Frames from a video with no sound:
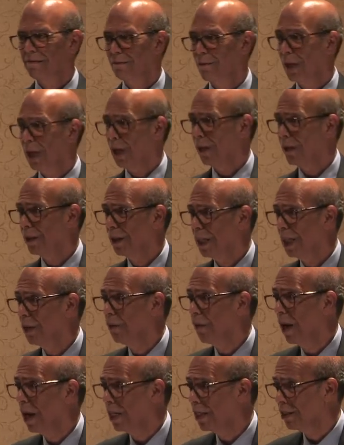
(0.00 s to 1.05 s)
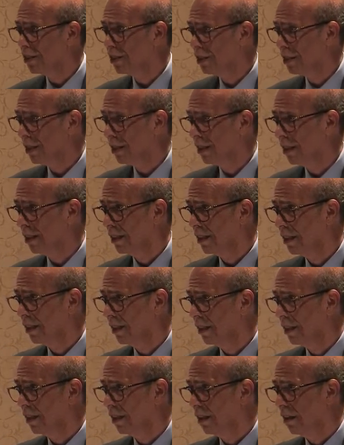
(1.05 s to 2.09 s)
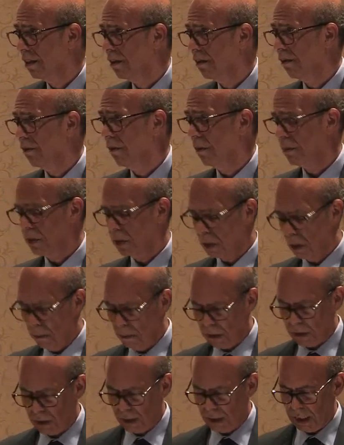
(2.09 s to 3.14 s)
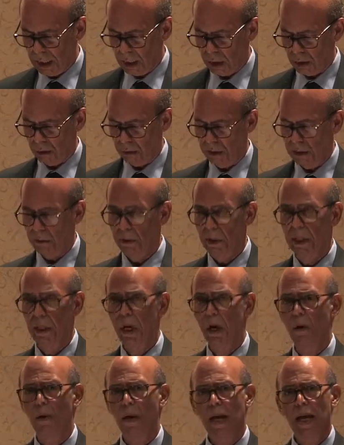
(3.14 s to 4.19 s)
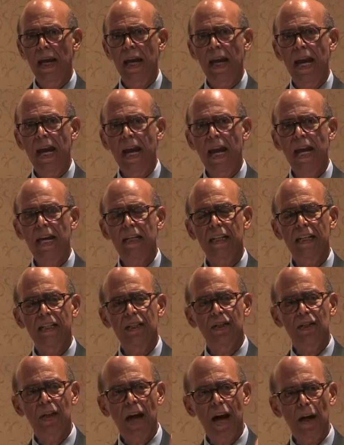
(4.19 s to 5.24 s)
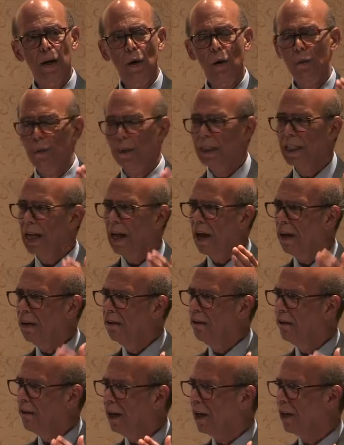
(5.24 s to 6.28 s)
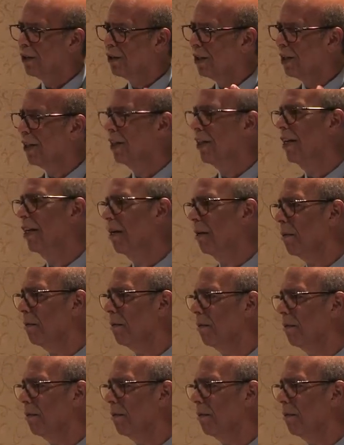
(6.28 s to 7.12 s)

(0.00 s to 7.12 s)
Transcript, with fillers: well, erased from so much of the history we know. And it's not only unfair to them,